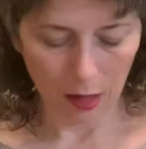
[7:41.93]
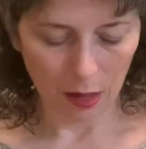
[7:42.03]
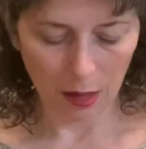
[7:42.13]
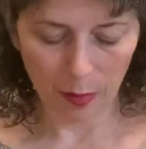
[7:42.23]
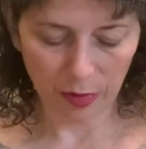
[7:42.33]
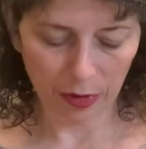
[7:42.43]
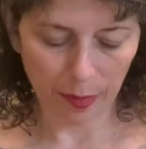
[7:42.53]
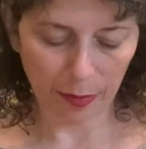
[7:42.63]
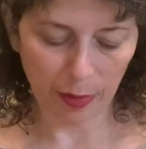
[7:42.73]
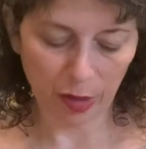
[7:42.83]
I'll pull it up
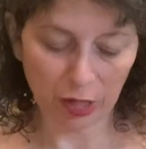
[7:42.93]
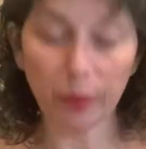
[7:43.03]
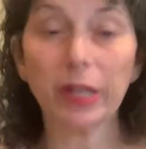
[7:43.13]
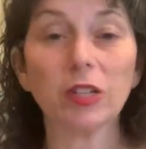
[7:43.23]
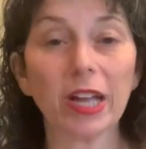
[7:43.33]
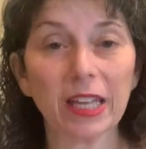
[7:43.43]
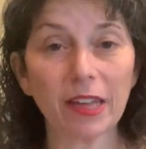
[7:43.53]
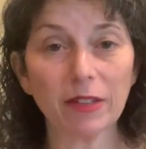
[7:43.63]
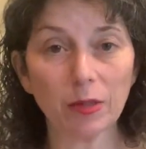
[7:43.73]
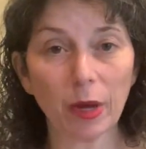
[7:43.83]
on my project page. I gave
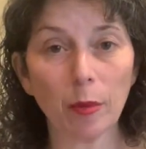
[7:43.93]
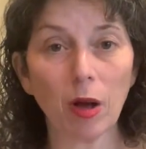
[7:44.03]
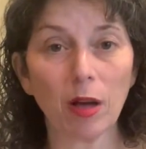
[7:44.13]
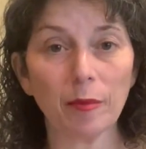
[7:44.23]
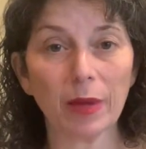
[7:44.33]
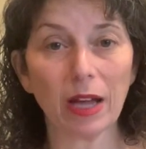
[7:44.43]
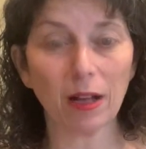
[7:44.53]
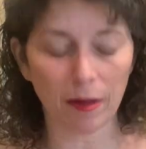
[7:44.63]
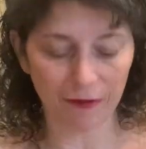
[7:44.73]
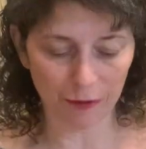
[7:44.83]
it to my mom
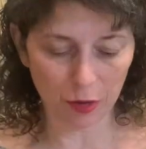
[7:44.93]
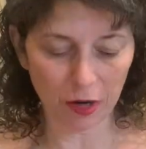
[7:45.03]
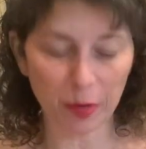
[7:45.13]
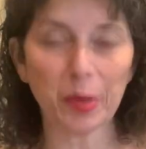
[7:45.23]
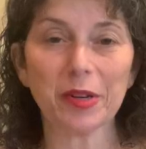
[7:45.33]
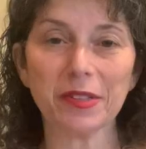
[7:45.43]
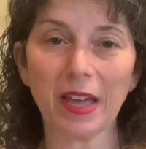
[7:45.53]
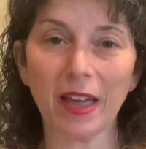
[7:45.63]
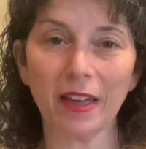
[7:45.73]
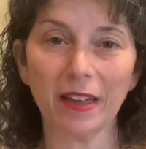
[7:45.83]
for her
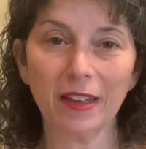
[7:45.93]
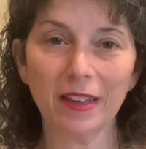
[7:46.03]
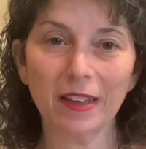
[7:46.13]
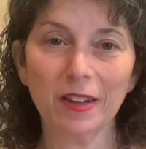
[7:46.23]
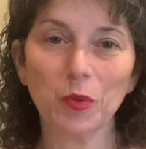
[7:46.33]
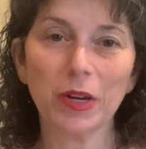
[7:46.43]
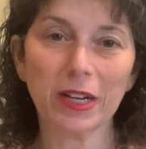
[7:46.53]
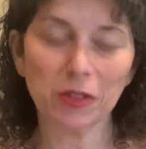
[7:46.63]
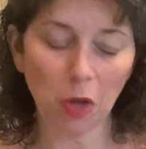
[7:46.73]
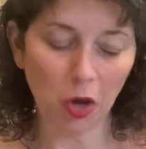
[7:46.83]
birthday when I
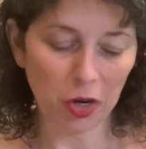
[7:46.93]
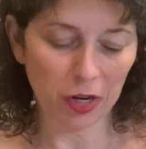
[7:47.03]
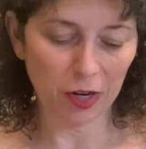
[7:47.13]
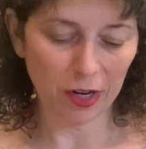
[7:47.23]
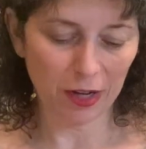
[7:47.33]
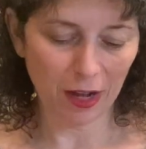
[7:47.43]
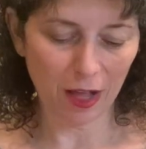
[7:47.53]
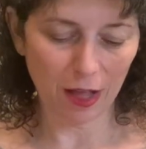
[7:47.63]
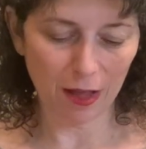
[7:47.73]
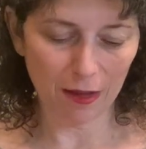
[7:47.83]
saw her
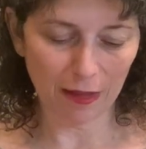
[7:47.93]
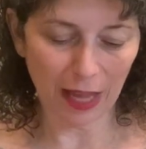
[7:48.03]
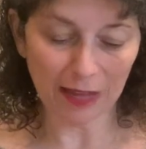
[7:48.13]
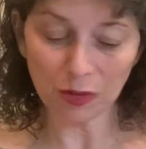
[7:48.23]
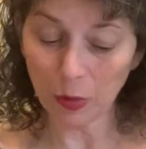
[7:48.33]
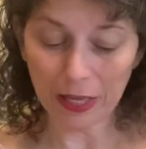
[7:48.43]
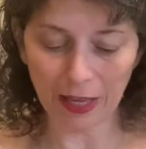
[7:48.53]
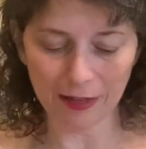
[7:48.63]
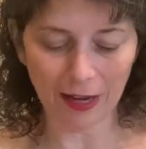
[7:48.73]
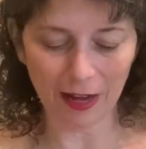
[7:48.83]
last
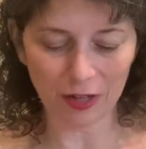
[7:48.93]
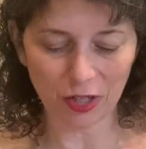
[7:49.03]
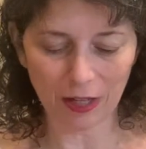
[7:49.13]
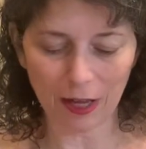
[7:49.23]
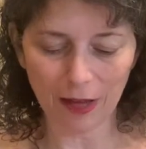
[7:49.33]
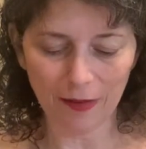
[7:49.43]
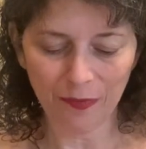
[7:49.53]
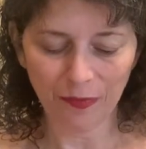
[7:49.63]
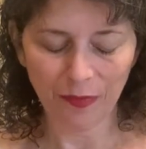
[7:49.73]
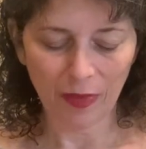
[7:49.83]
weekend, actually.
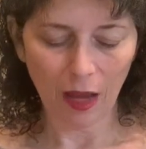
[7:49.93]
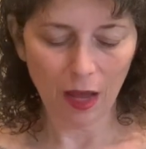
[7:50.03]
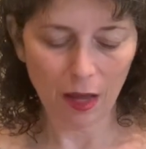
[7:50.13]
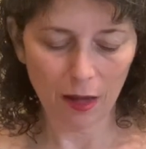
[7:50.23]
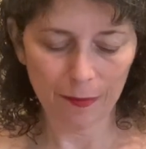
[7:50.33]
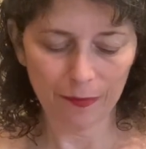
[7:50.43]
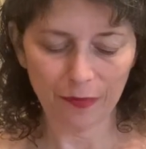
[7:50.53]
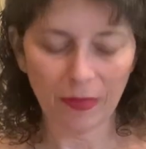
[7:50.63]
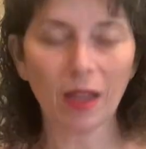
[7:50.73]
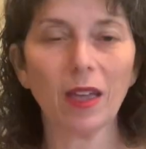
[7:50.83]

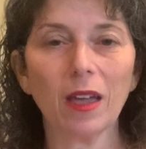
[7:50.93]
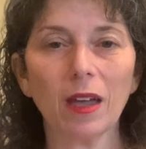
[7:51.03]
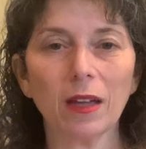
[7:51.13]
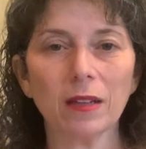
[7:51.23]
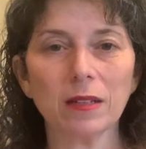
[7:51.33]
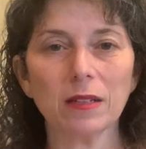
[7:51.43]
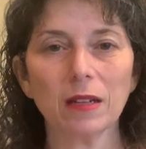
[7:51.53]
And